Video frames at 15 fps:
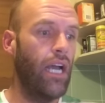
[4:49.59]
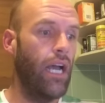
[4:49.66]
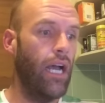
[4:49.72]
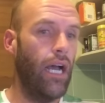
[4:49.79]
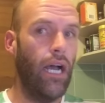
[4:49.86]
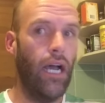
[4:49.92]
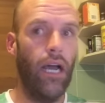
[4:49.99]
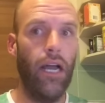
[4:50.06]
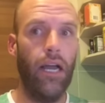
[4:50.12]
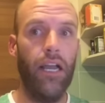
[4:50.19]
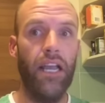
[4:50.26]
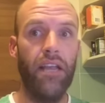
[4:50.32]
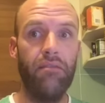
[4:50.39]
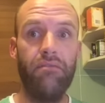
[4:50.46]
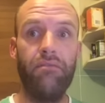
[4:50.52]
uh,
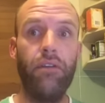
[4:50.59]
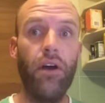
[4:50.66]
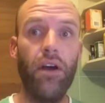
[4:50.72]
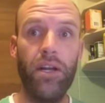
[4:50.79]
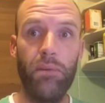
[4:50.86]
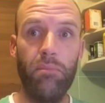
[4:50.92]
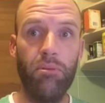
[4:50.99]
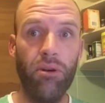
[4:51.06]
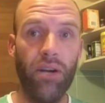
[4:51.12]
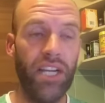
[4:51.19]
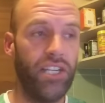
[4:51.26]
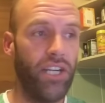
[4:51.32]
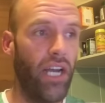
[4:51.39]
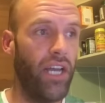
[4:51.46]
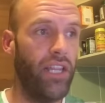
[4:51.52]
inferred
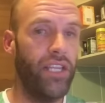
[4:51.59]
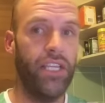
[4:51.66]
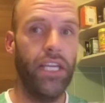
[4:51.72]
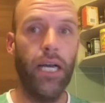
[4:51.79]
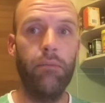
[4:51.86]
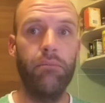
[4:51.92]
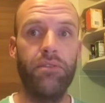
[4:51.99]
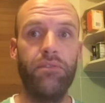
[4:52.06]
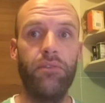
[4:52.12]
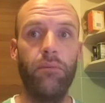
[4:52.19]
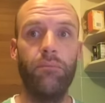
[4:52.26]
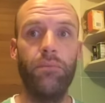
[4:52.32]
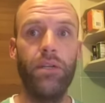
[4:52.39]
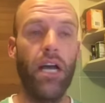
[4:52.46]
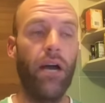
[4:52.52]
pressure that comes
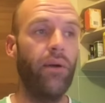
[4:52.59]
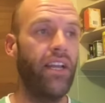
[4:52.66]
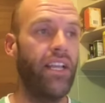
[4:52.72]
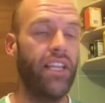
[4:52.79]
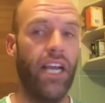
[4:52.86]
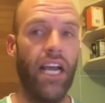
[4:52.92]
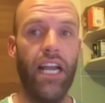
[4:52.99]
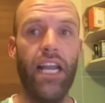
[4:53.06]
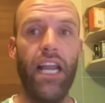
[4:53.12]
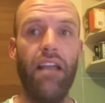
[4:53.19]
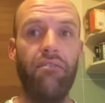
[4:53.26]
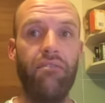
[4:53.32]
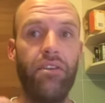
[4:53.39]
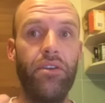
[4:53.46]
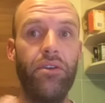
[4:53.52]
from knowing that
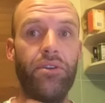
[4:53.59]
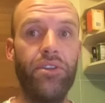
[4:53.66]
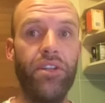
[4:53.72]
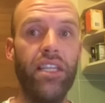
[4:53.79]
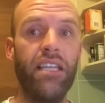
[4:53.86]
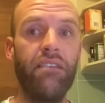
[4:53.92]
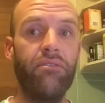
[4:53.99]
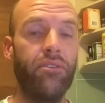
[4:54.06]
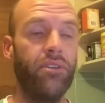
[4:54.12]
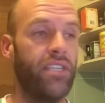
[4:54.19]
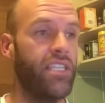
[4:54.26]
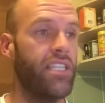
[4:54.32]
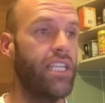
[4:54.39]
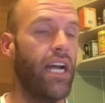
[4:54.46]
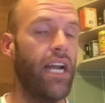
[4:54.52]
if you deliver a
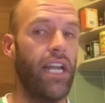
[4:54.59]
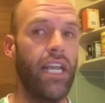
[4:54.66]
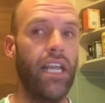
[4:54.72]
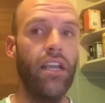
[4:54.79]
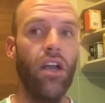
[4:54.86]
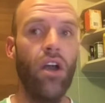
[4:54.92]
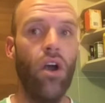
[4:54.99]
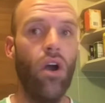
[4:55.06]
study